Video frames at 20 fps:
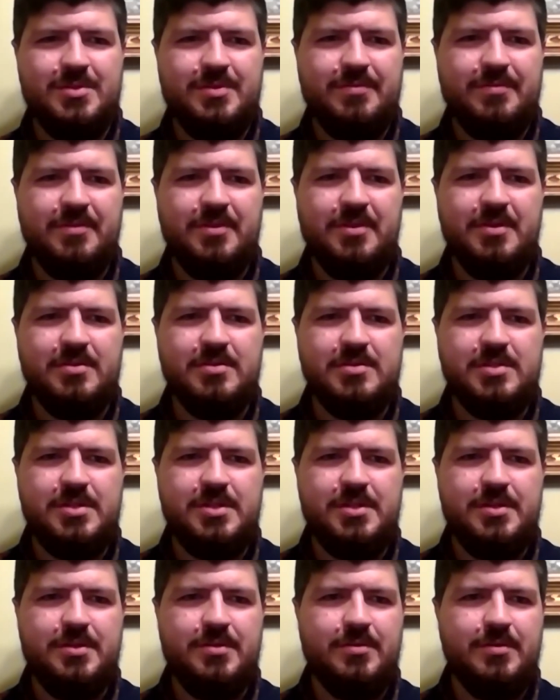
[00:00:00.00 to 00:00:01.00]
For those
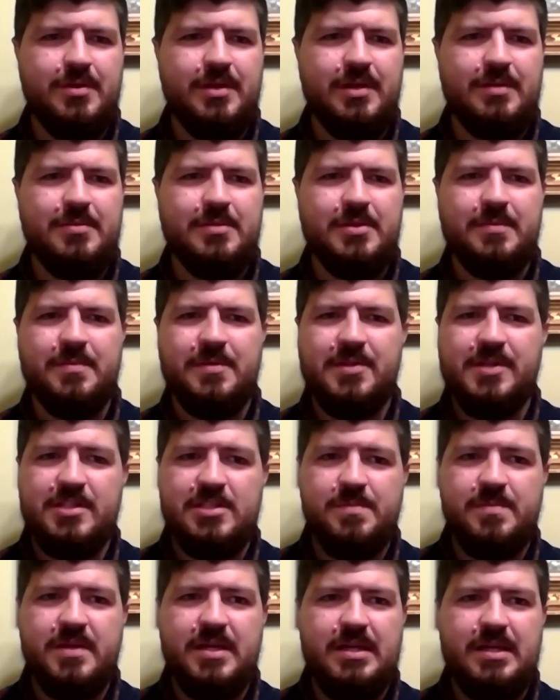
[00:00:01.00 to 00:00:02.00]
who were able to
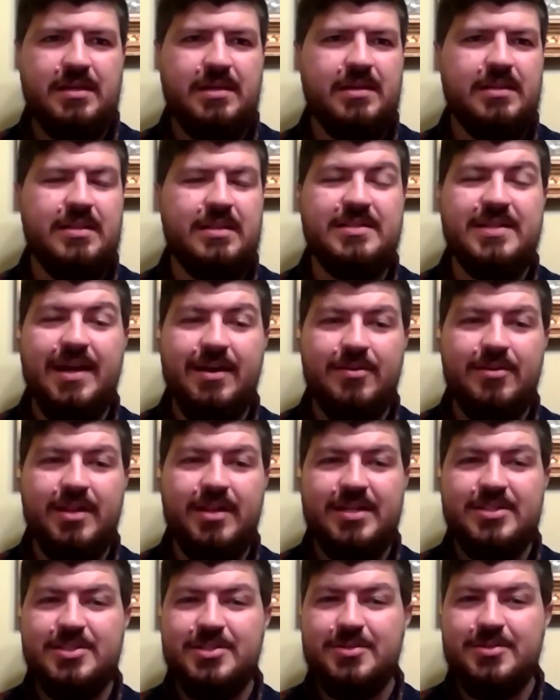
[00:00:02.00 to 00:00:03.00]
participate in the town
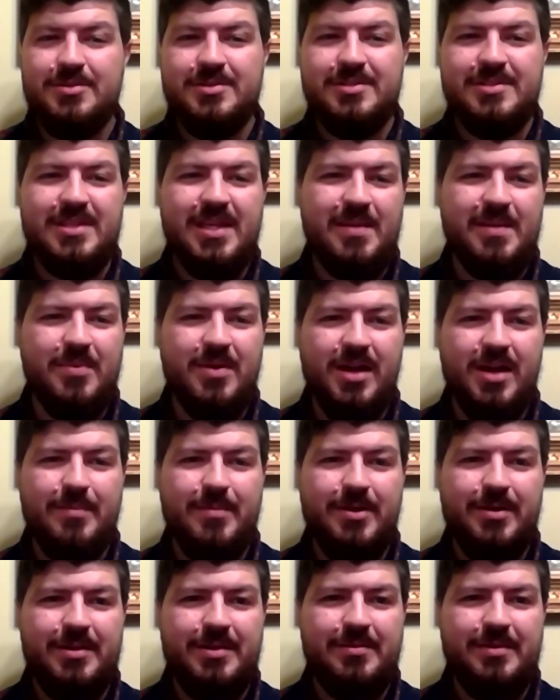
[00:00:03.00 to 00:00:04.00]
election or the state
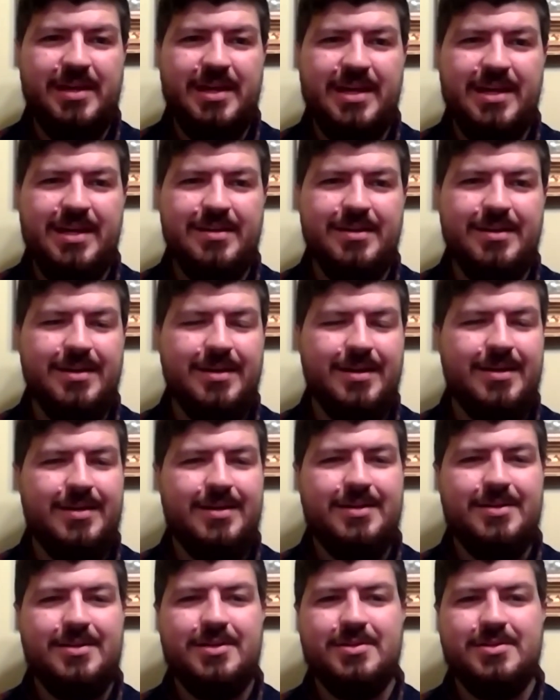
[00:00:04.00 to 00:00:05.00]
primary that we had,
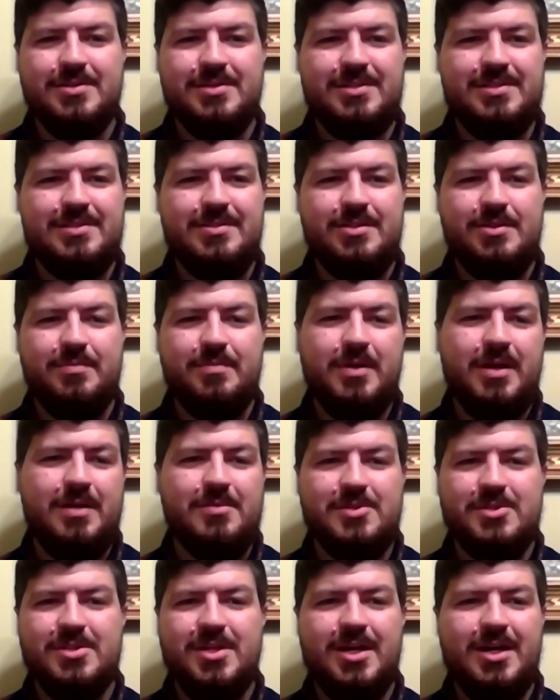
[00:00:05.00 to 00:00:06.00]
you'll you probably
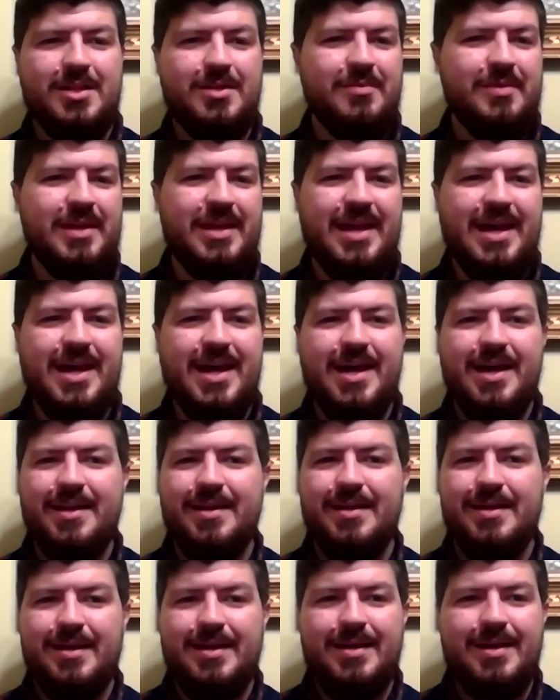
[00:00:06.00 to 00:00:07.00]
saw that we had
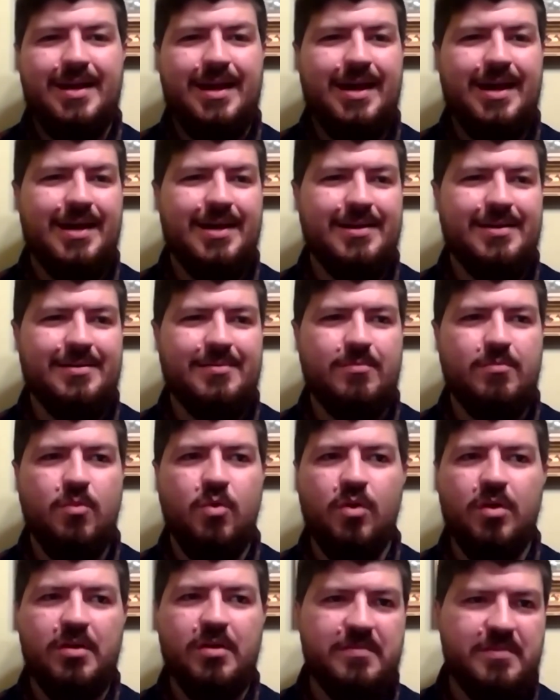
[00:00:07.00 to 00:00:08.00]
uh,
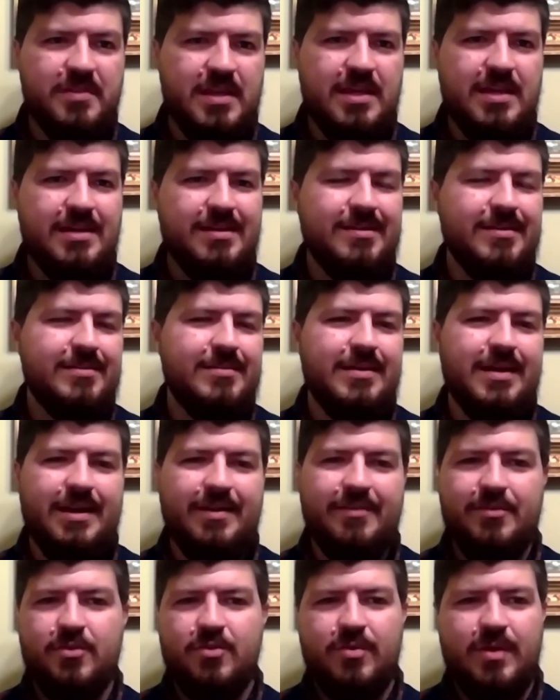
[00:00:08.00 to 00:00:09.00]
more of the kind
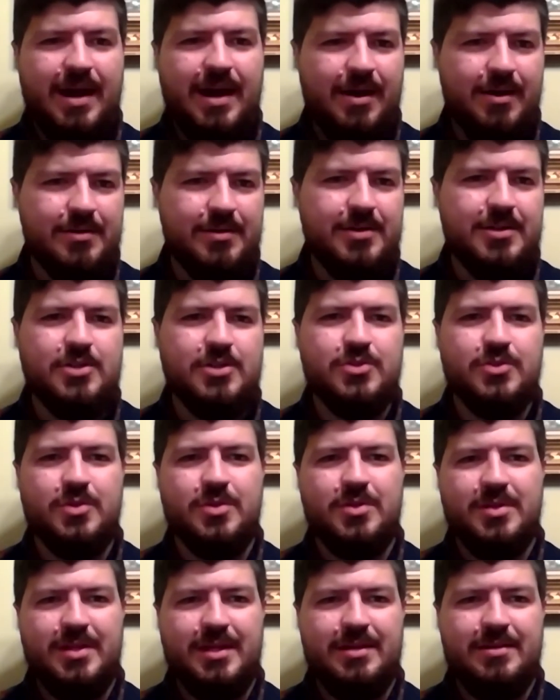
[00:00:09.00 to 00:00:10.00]
of crowd
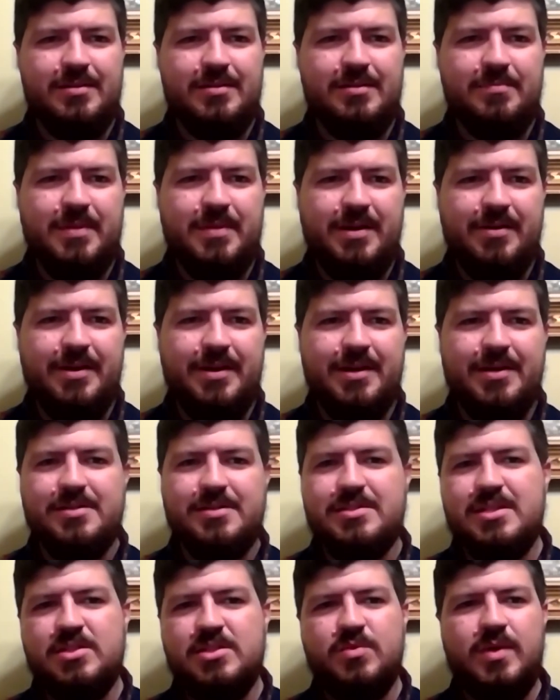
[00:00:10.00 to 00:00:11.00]
control
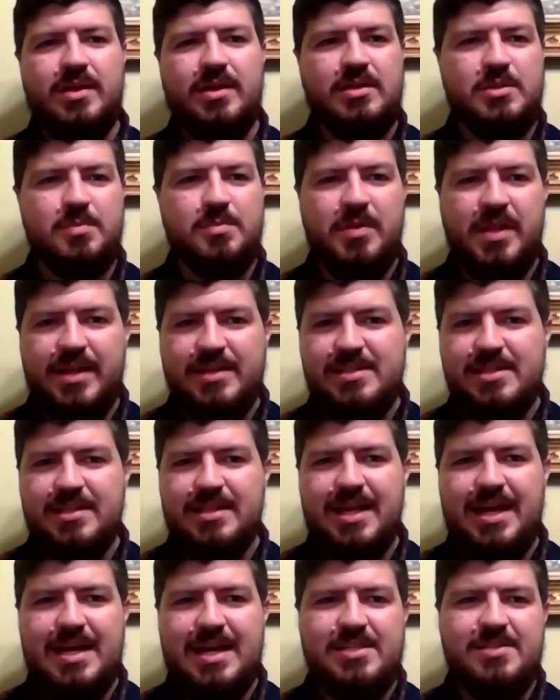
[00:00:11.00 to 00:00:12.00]
barriers as well as
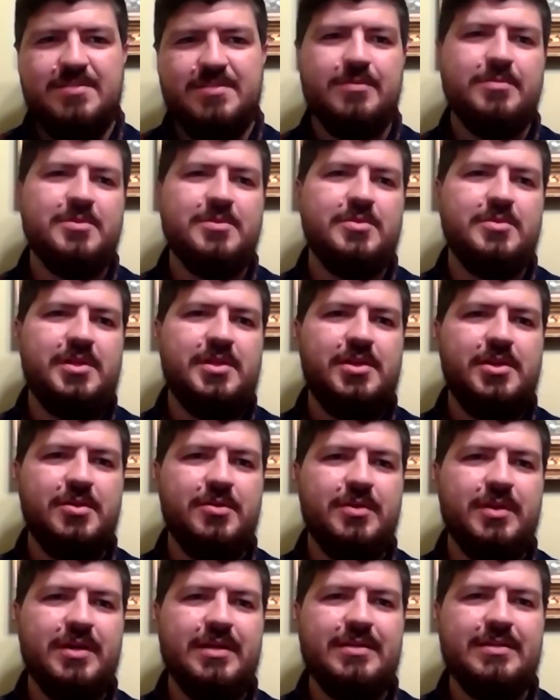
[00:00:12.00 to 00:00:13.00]
plexiglass for between
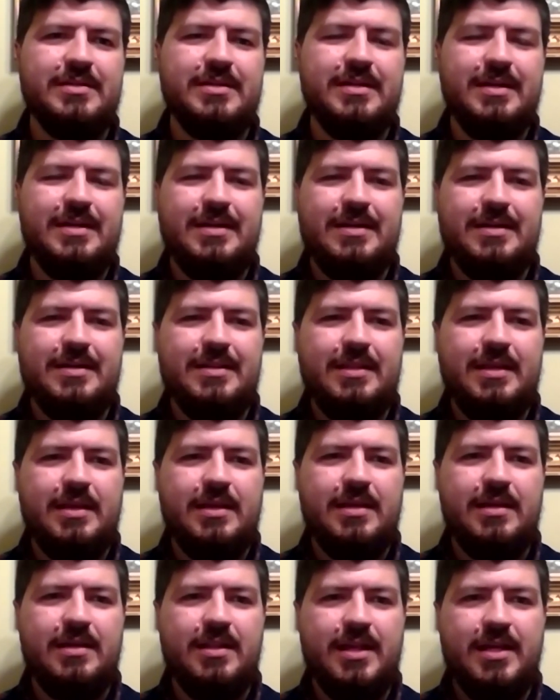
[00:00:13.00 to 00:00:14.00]
you and
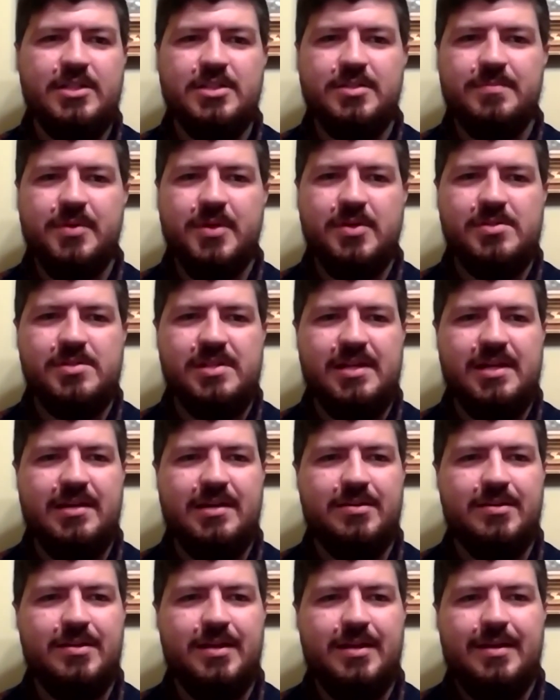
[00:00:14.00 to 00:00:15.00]
the election
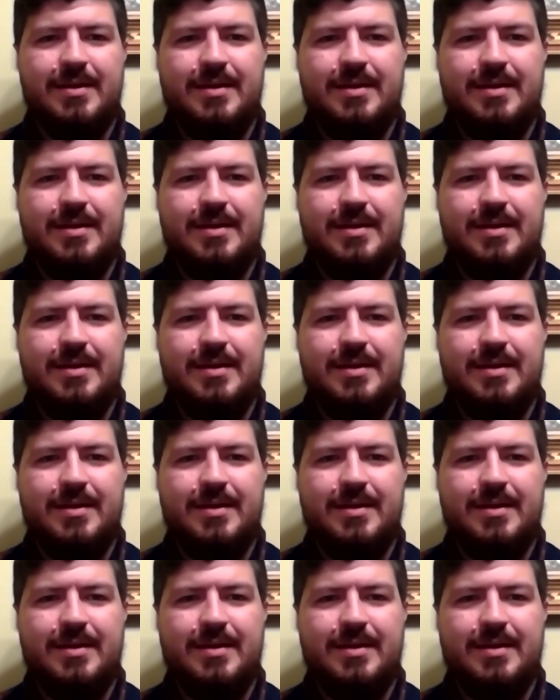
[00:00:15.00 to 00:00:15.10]
personnel.